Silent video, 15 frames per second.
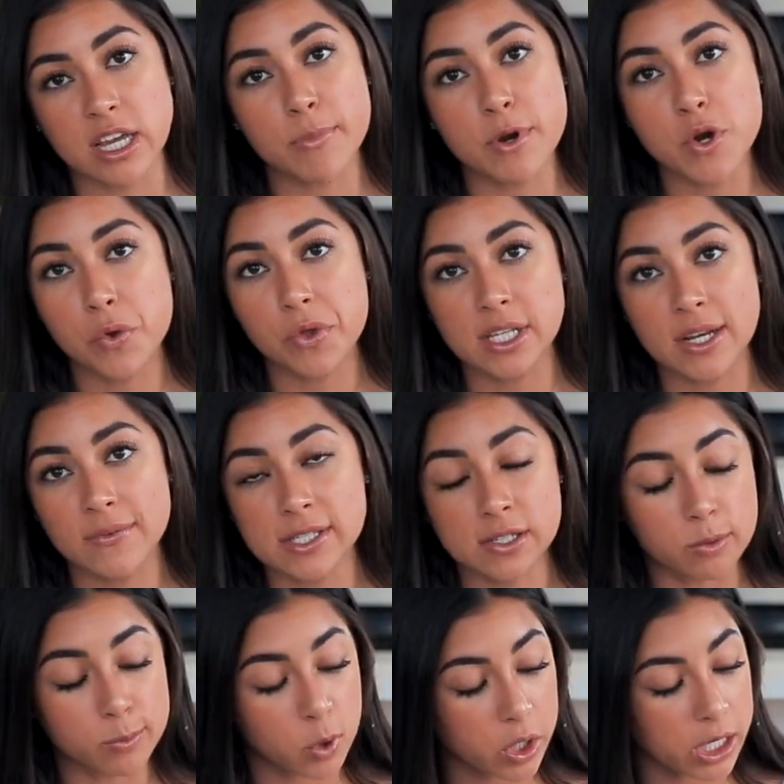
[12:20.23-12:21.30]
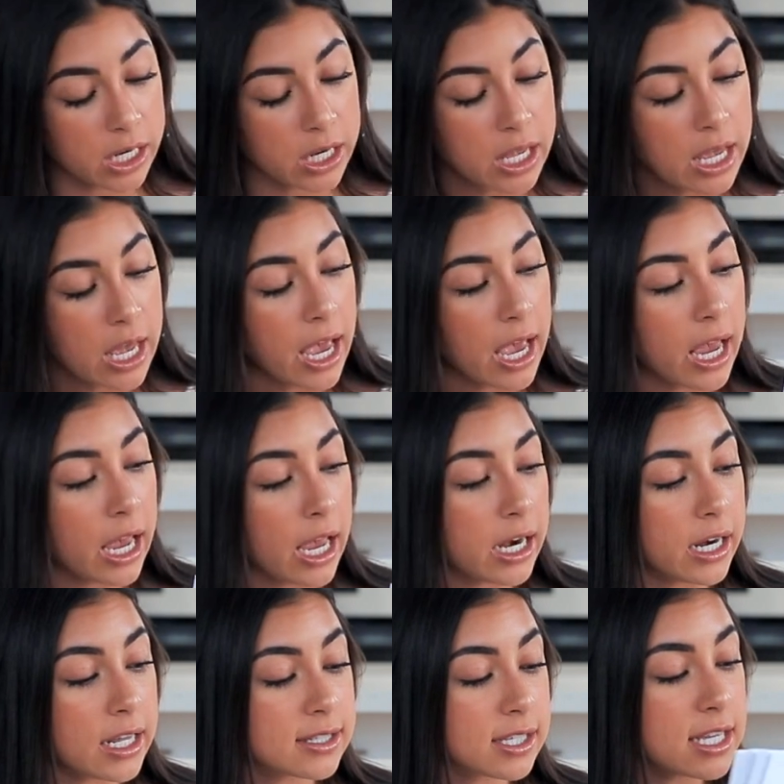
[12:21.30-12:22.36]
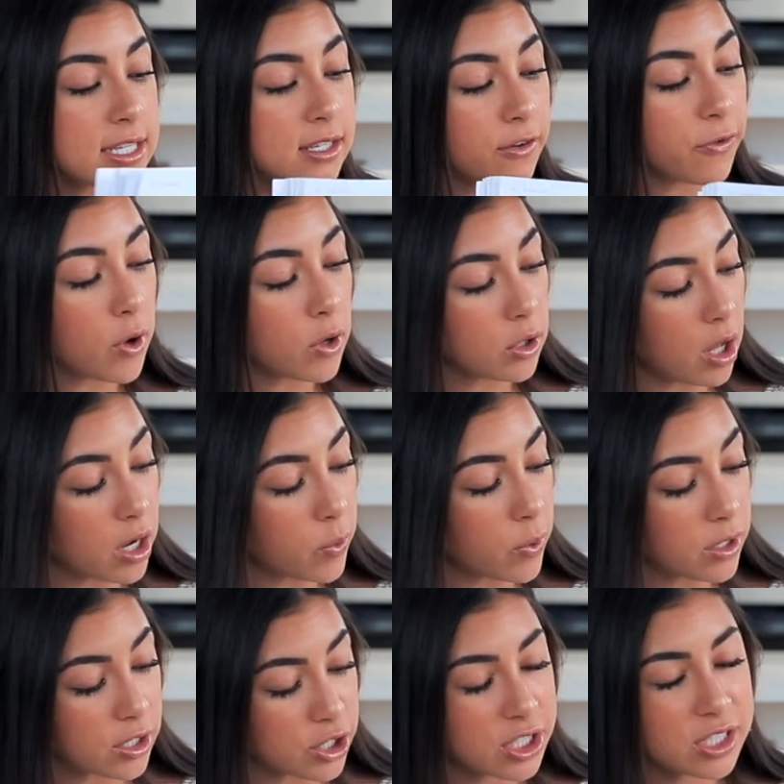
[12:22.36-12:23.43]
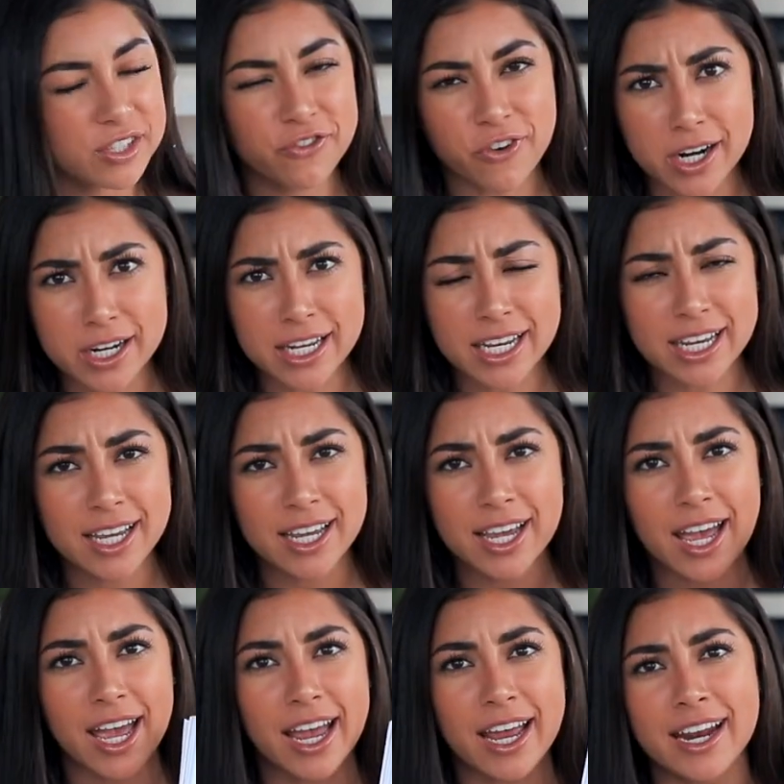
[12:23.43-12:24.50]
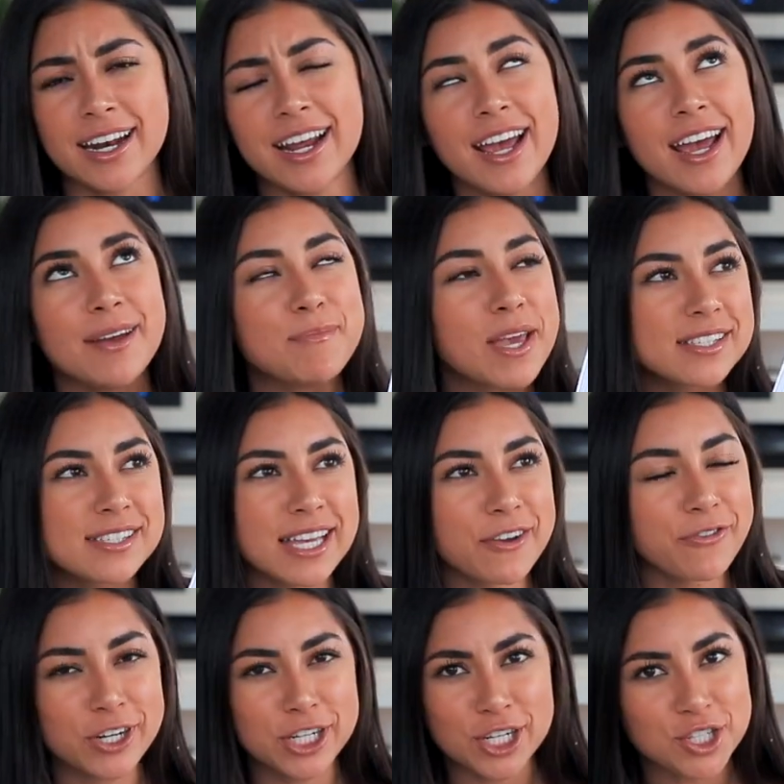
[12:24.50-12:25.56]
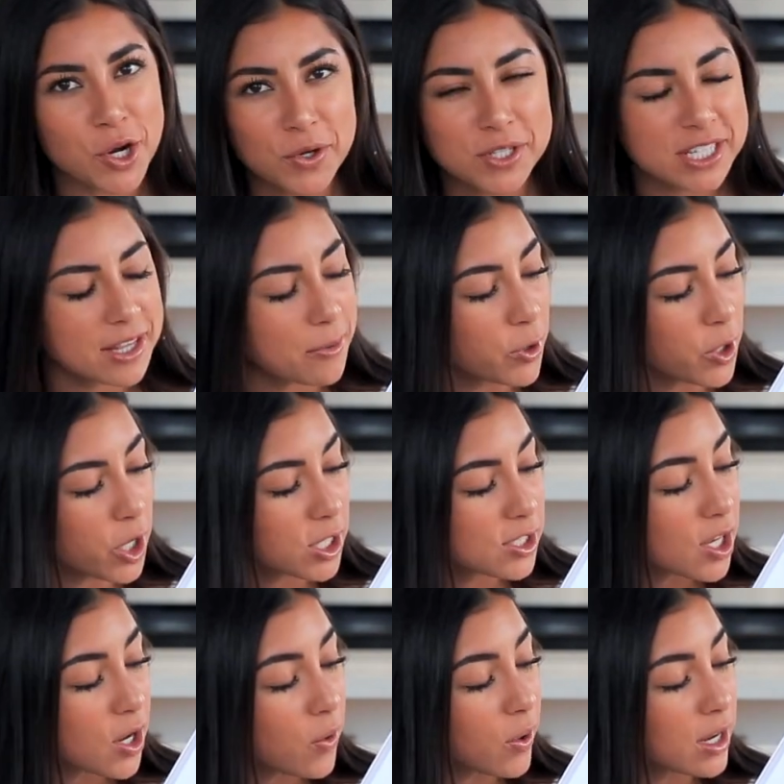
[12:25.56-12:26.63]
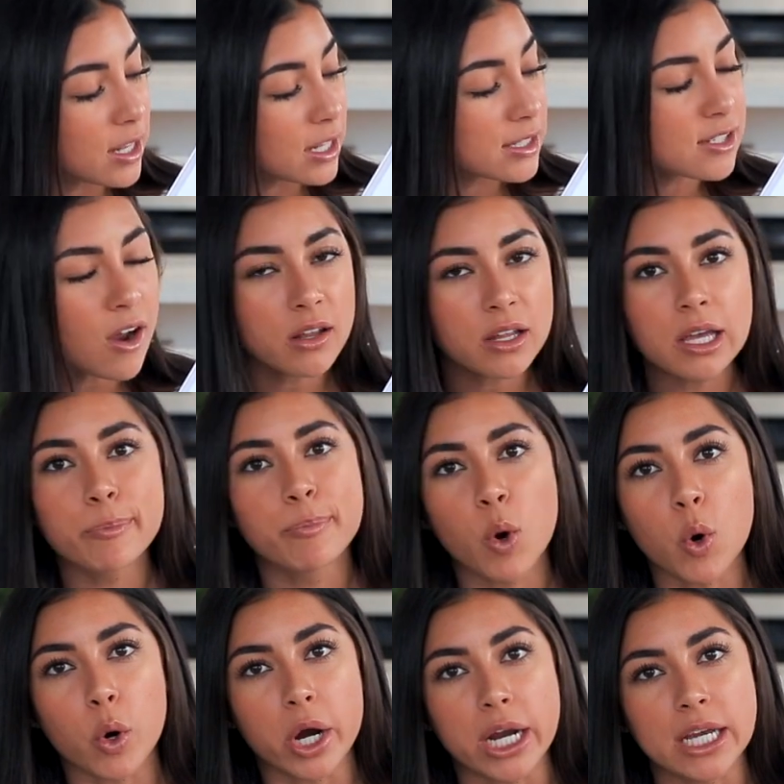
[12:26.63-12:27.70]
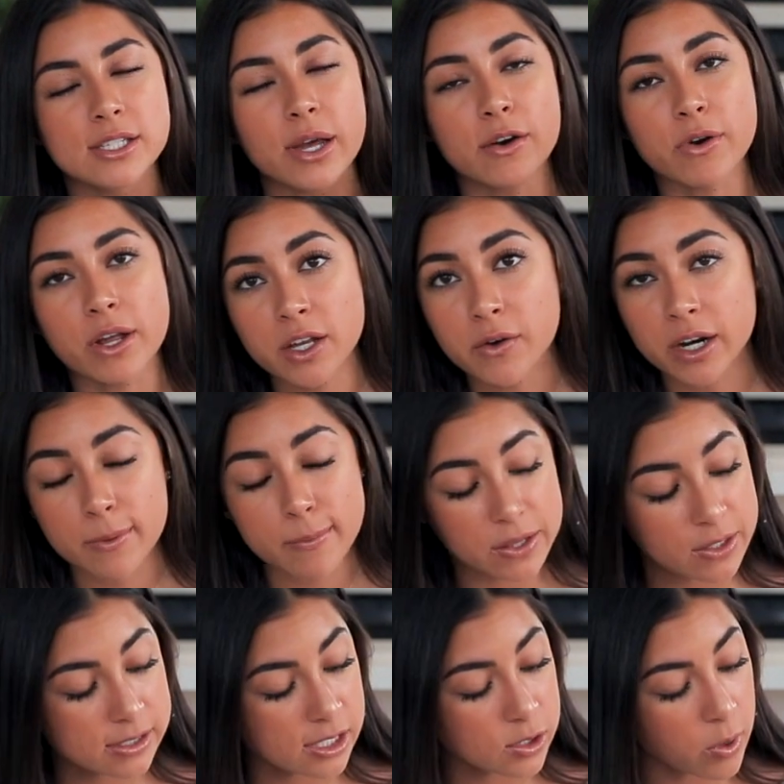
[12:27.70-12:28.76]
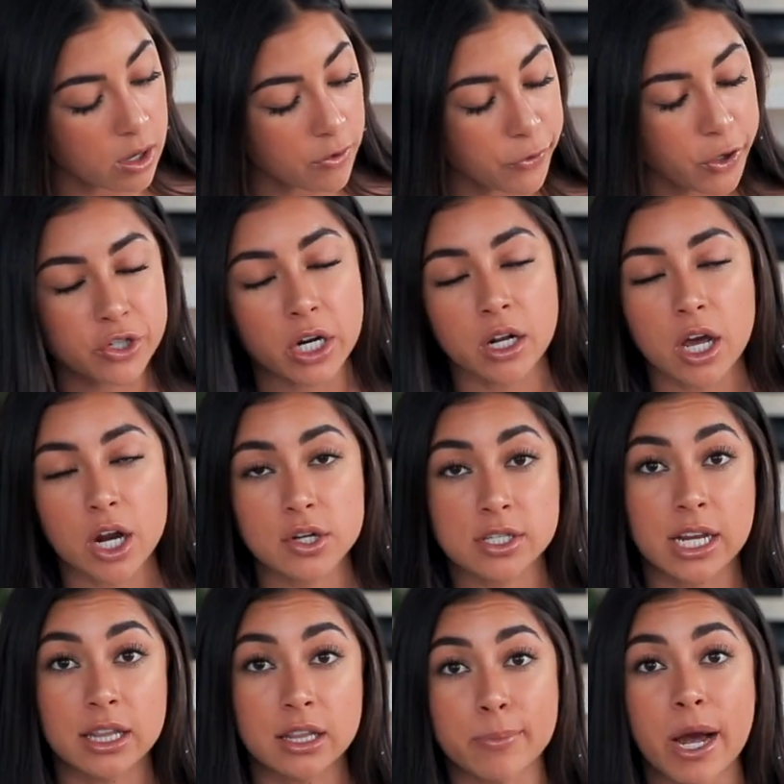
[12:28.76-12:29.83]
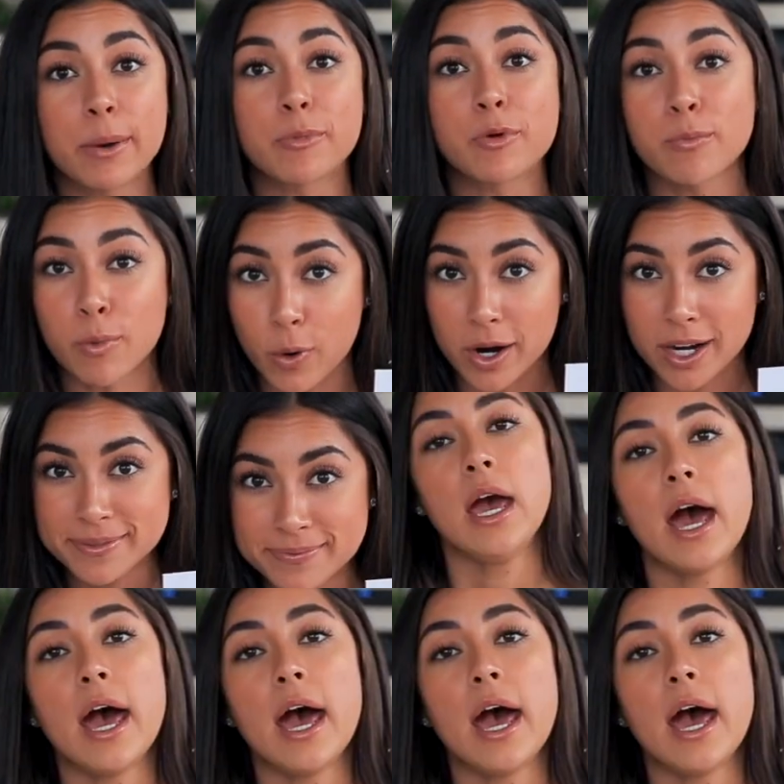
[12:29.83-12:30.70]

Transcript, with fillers: I've been doing this every single morning, and it's easy to follow along with, and she's funny and makes like funny jokes in the book, so it's not like boring. So I really recommend this as well if you're trying to understand the Bible more.